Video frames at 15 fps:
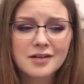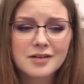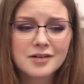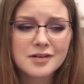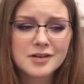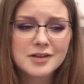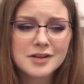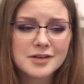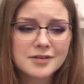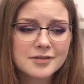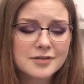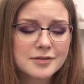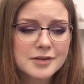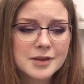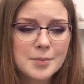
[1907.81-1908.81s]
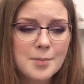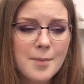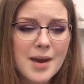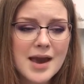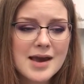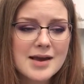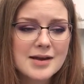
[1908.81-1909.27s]
the
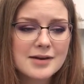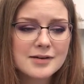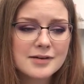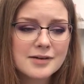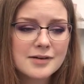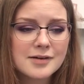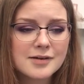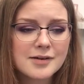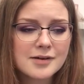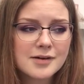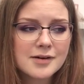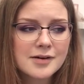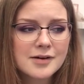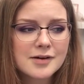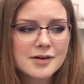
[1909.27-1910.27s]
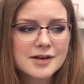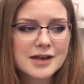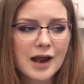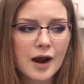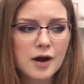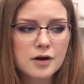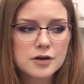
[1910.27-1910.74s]
main
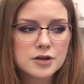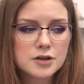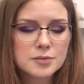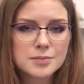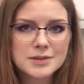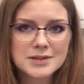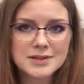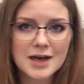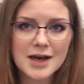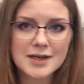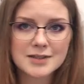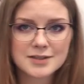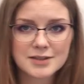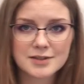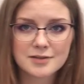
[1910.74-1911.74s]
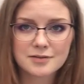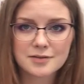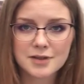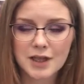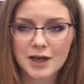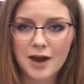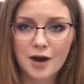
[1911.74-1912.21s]
character besides
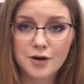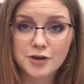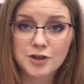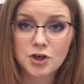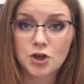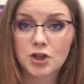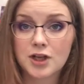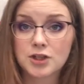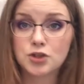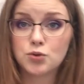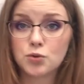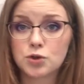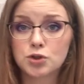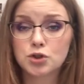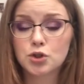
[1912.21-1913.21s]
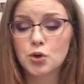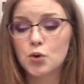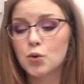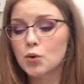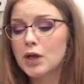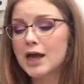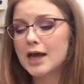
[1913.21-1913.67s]
the character that you
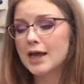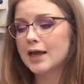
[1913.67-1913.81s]
control.